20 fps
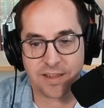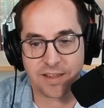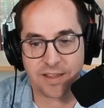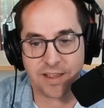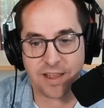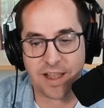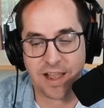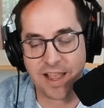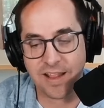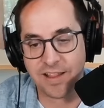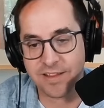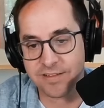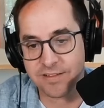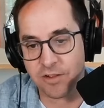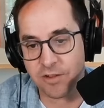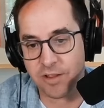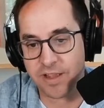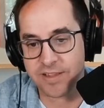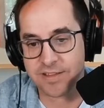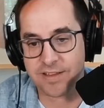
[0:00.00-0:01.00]
highlights,
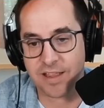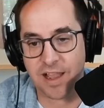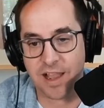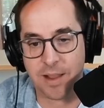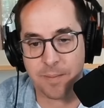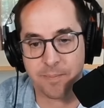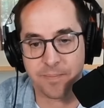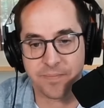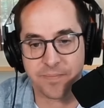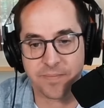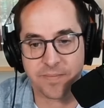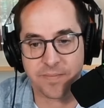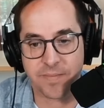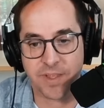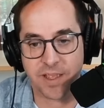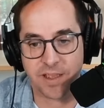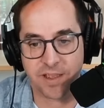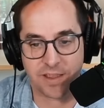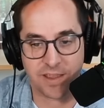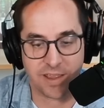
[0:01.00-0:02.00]
lowlights. Um,
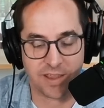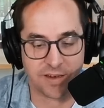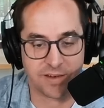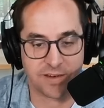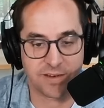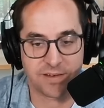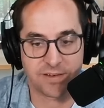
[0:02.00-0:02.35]
again,